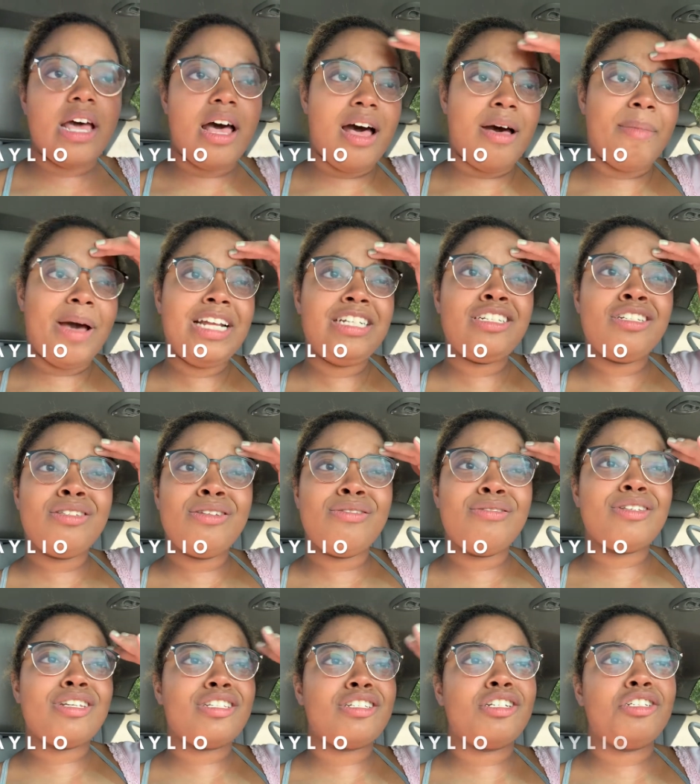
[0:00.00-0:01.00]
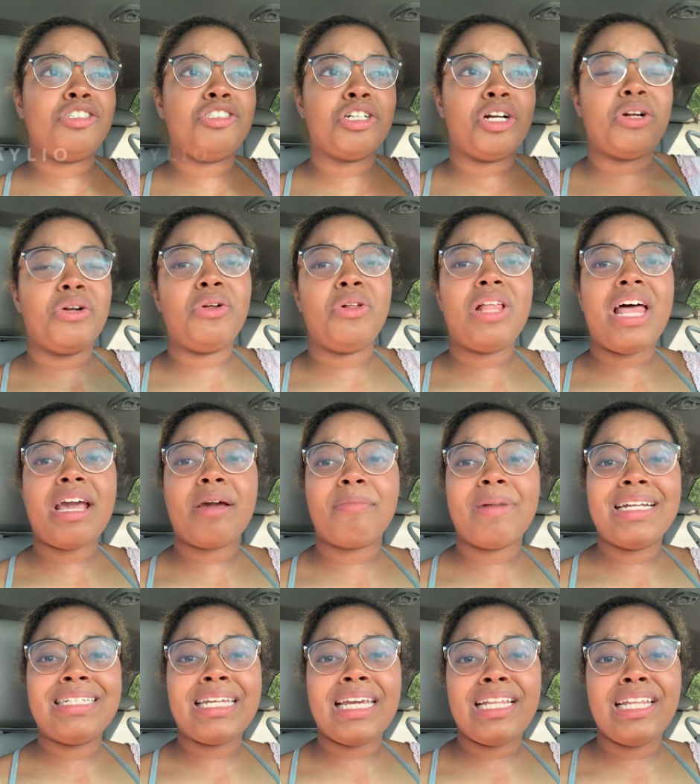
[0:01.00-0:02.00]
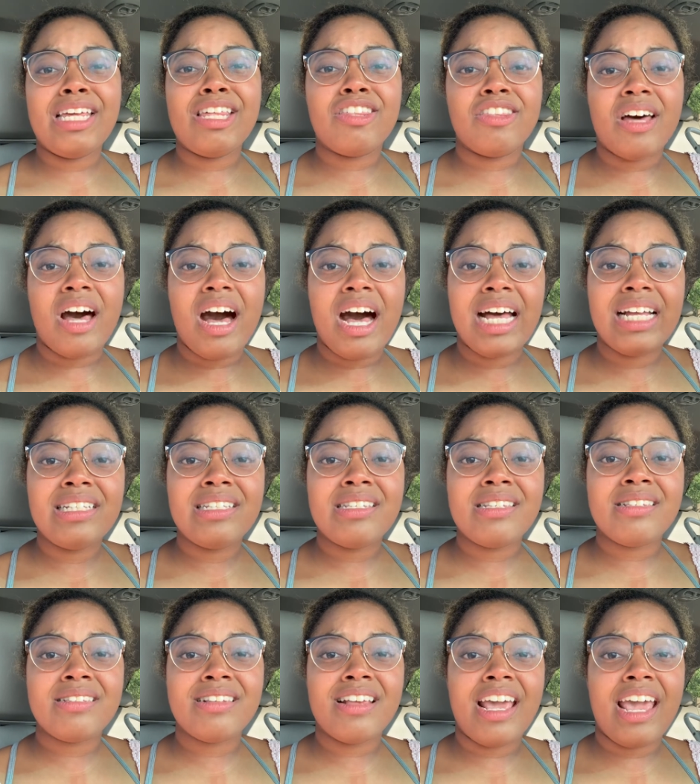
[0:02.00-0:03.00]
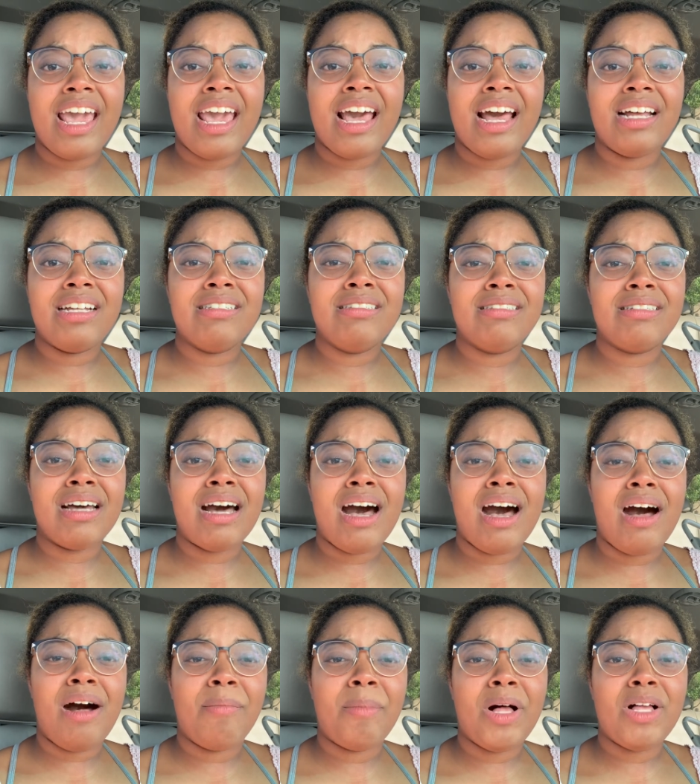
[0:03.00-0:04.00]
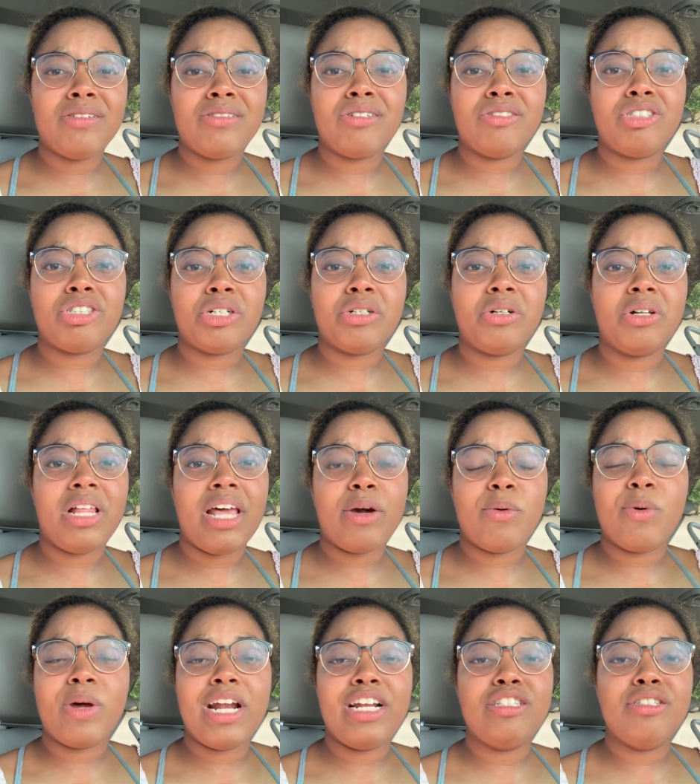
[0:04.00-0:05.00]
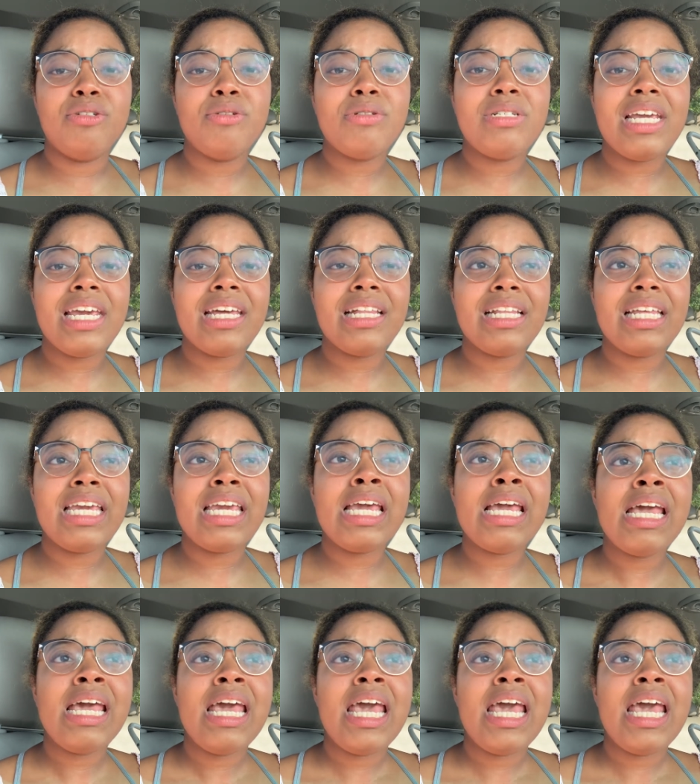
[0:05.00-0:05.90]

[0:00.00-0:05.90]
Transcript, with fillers: Um, I just use it to journal like my daily thoughts and um, also journal like what I do daily.